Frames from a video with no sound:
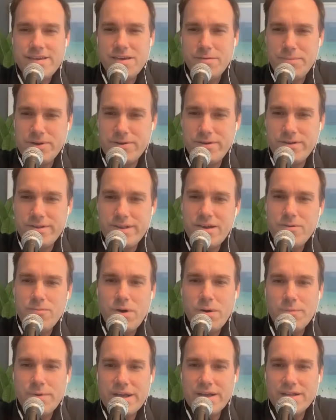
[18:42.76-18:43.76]
community
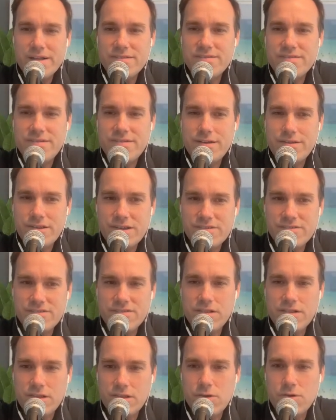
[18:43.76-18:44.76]
where we can still
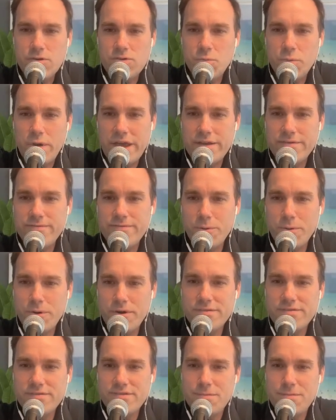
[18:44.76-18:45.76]
exclude Wake Forest